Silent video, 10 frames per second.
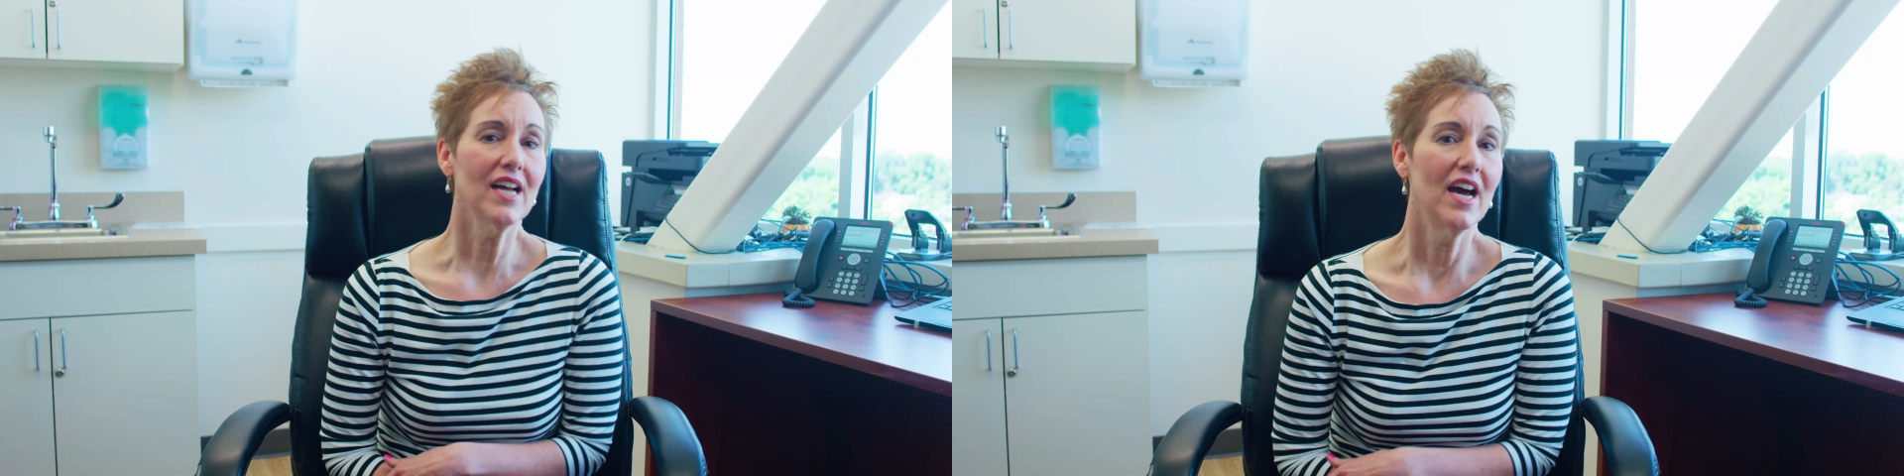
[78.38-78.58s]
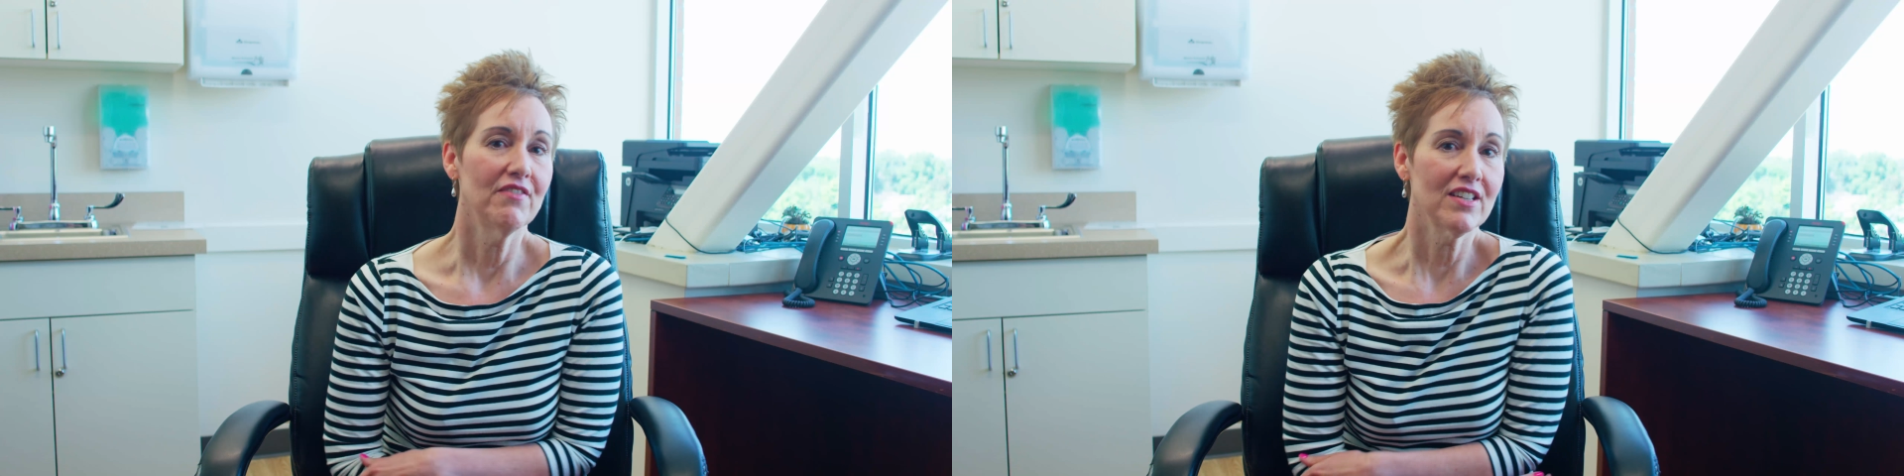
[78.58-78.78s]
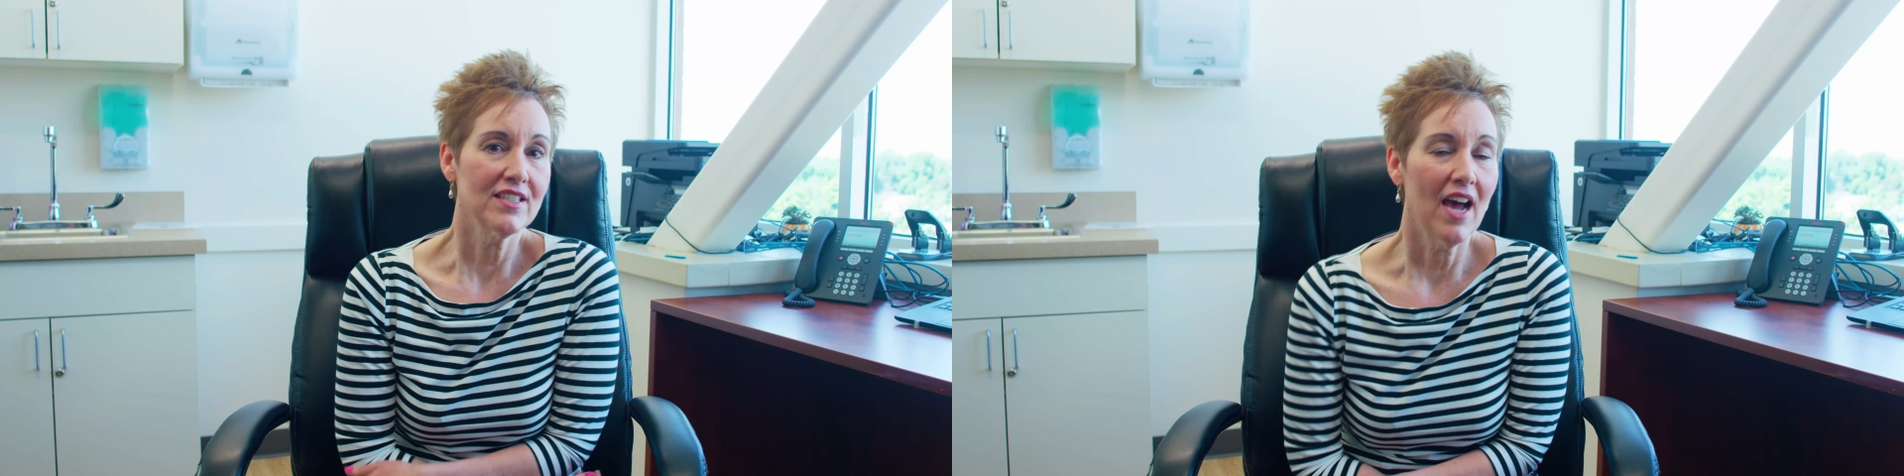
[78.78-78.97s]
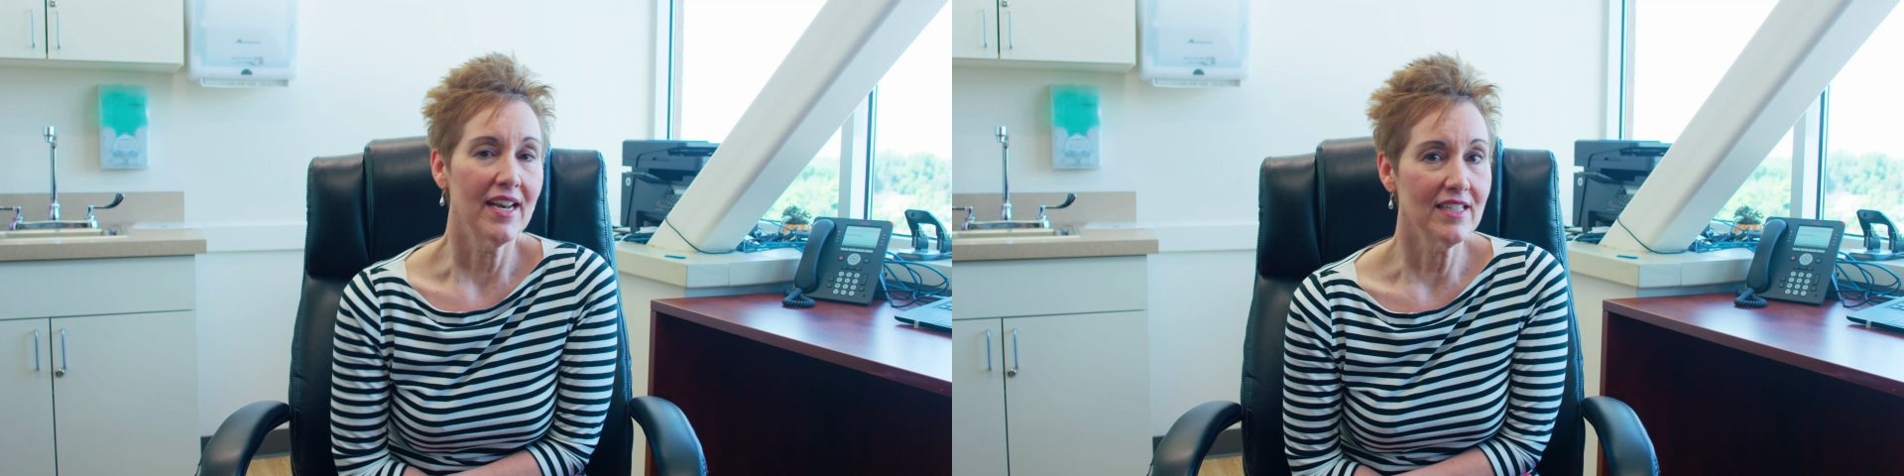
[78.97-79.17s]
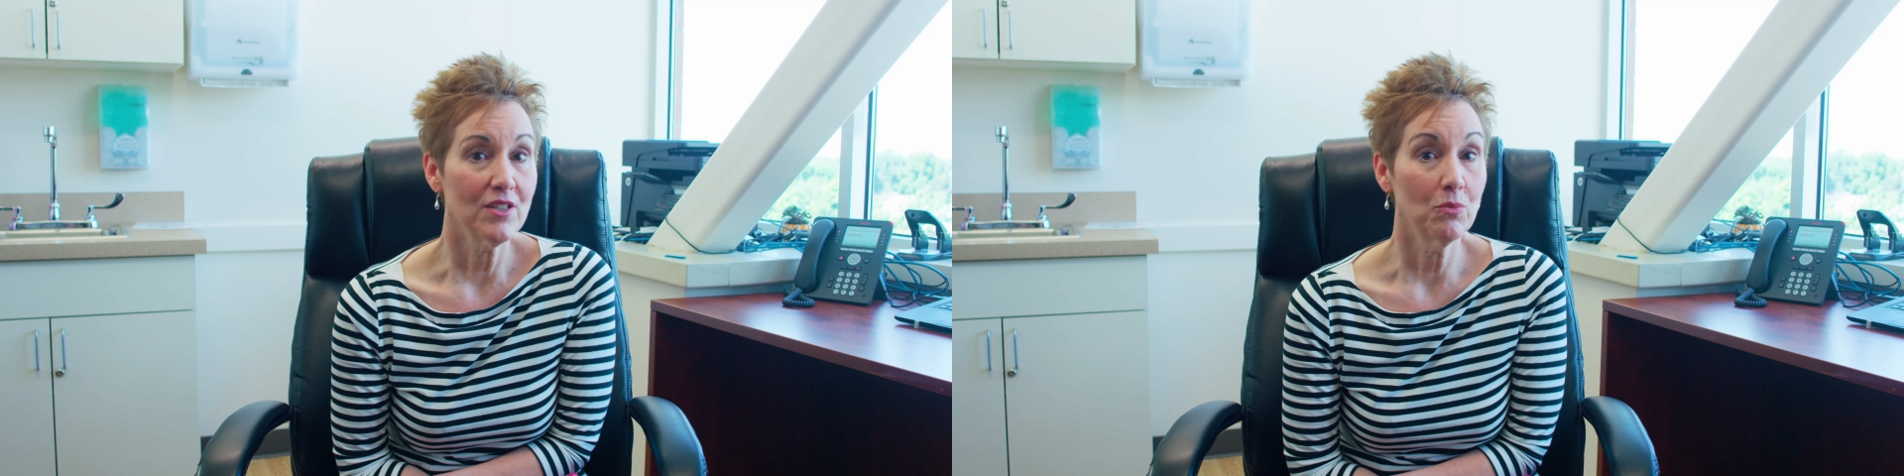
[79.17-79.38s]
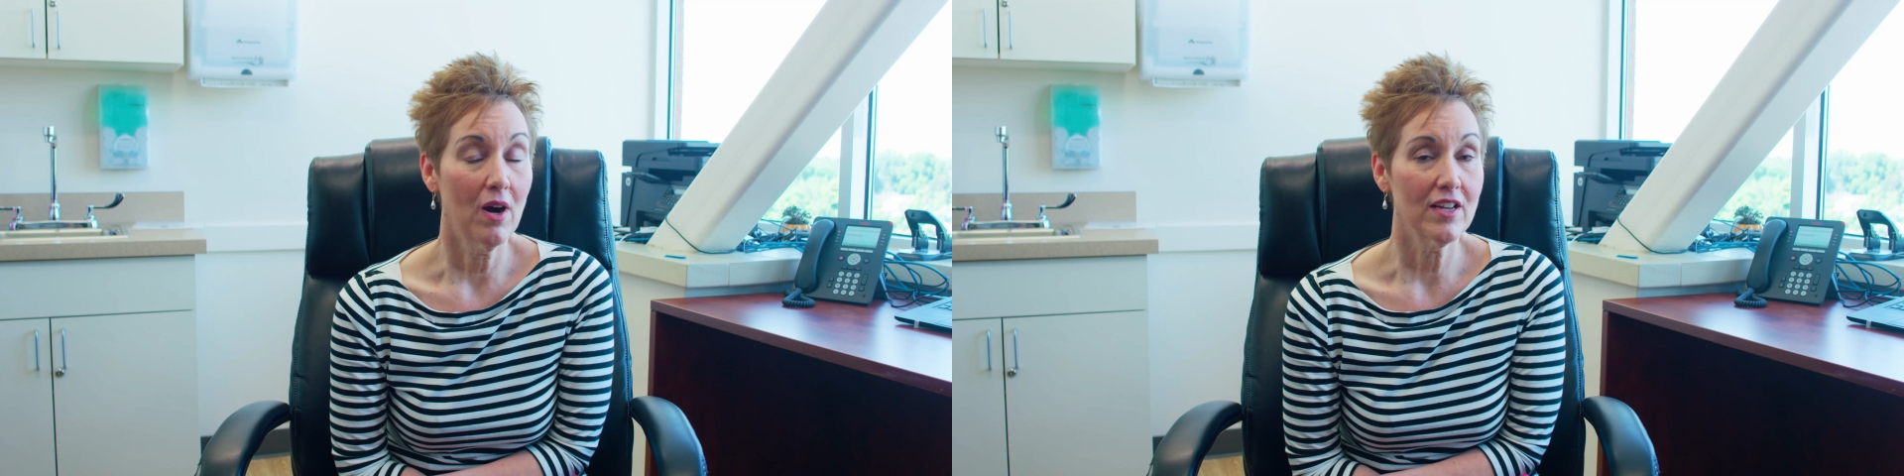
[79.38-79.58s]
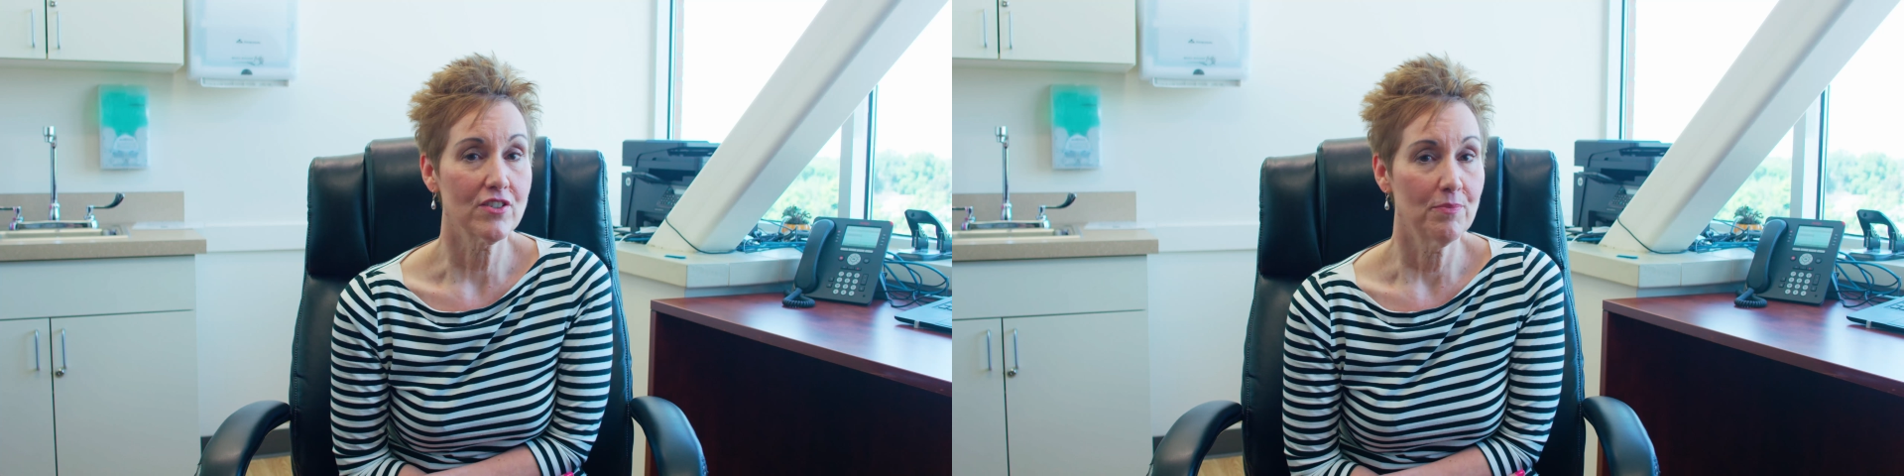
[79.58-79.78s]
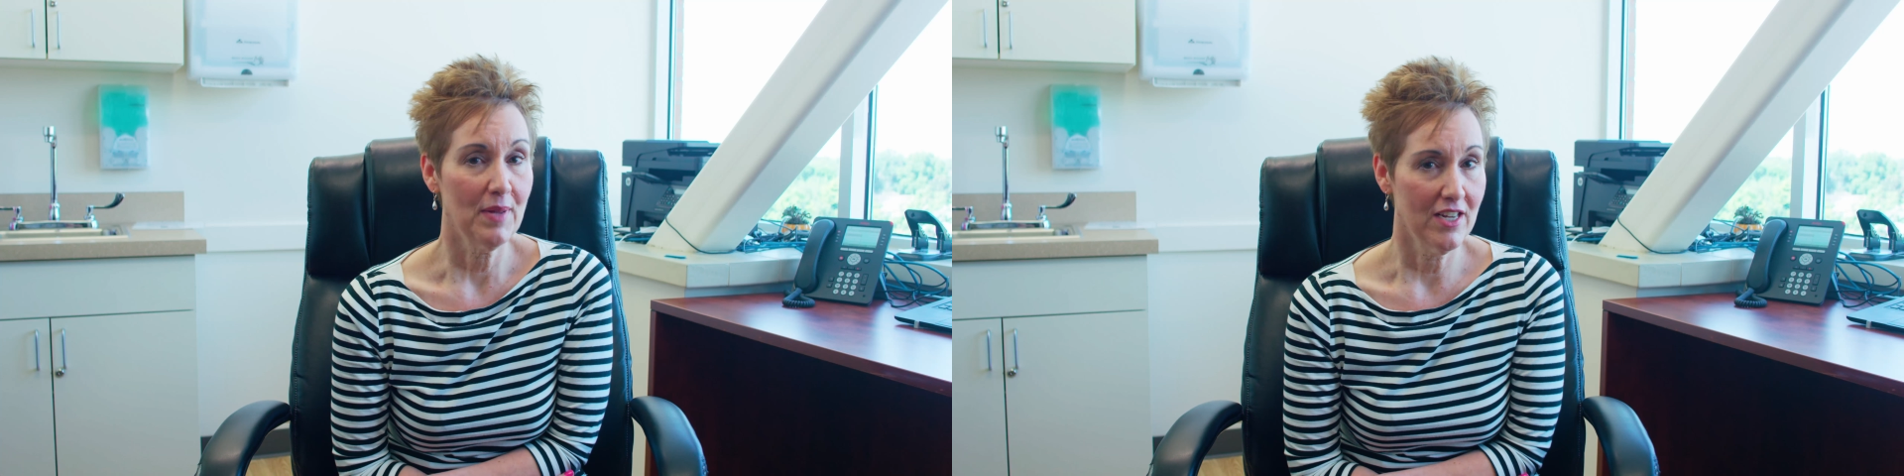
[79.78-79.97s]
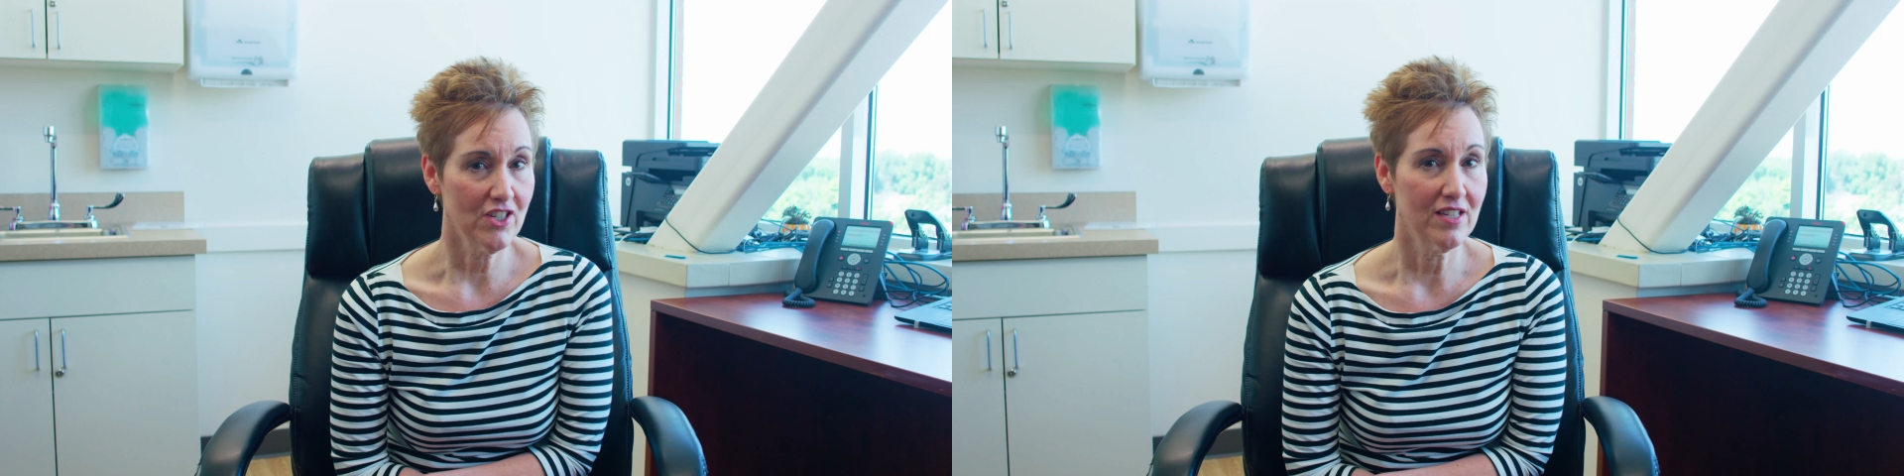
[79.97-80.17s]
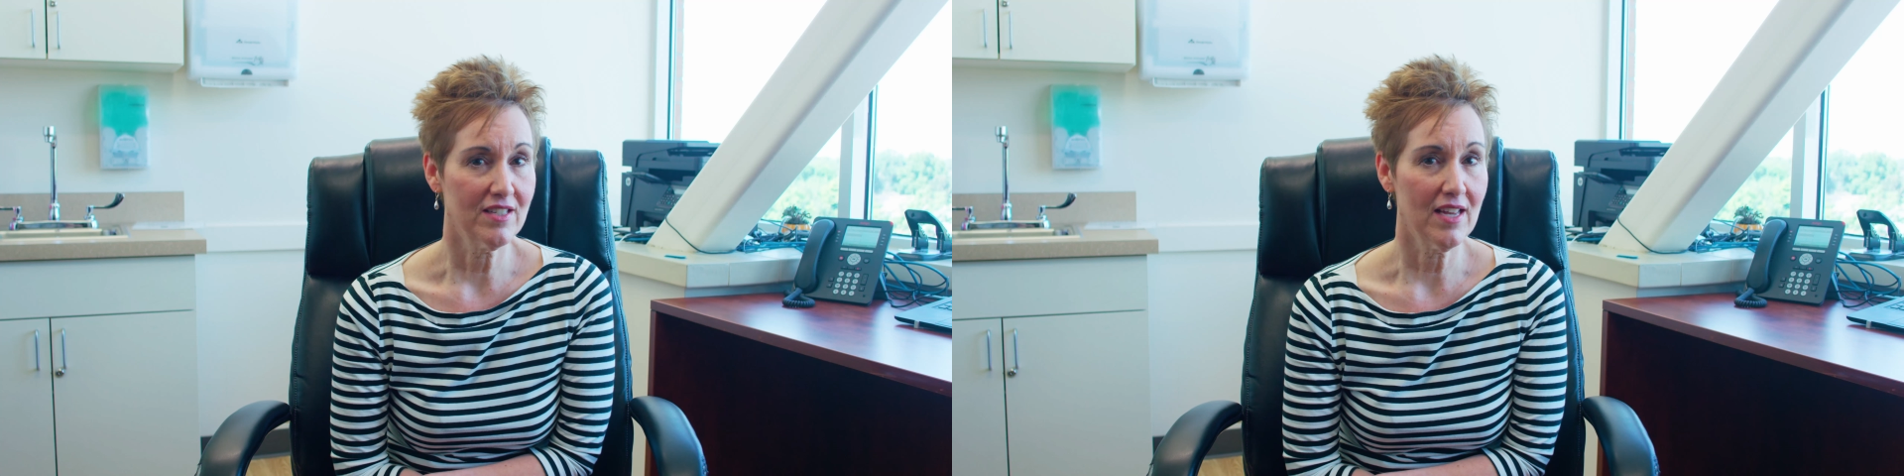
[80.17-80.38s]
kind of exciting to watch
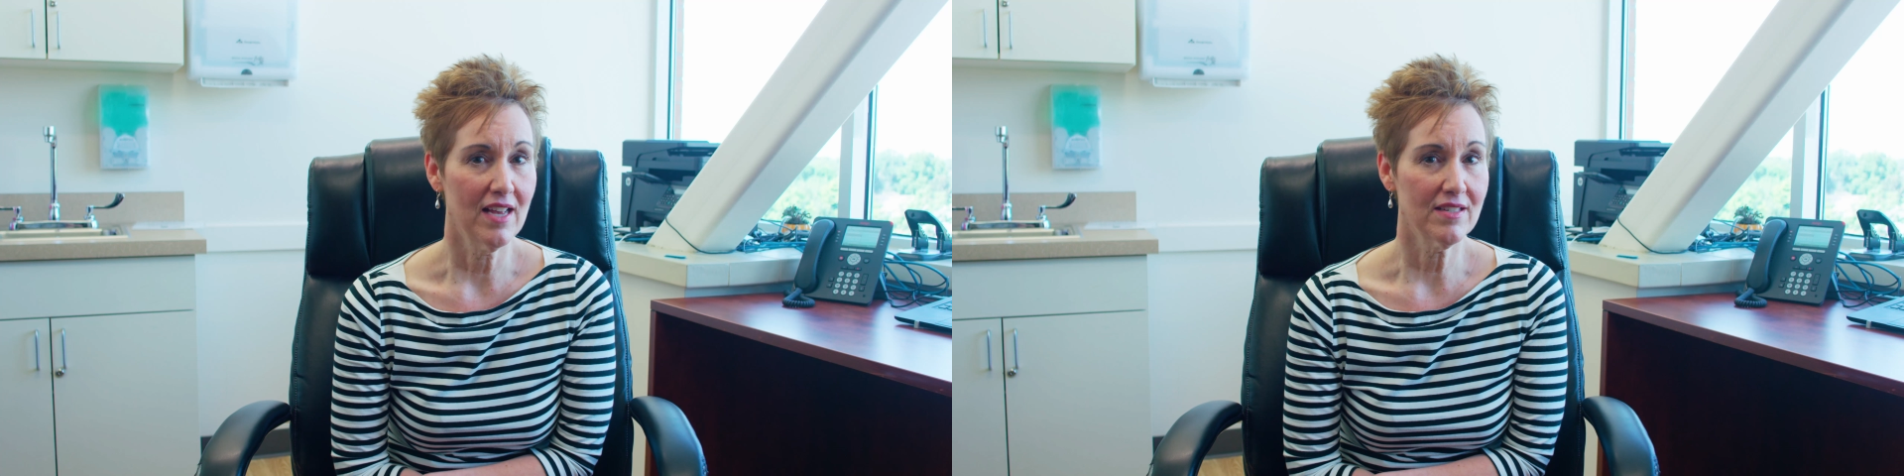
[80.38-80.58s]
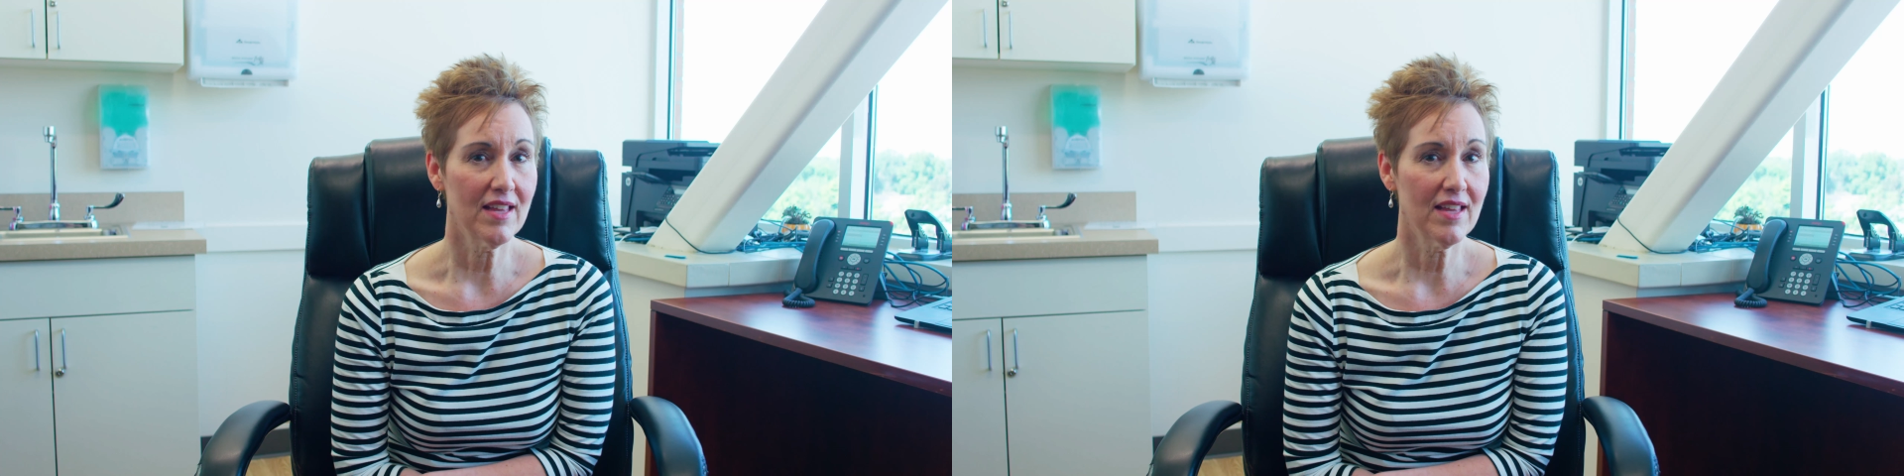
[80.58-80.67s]
patients as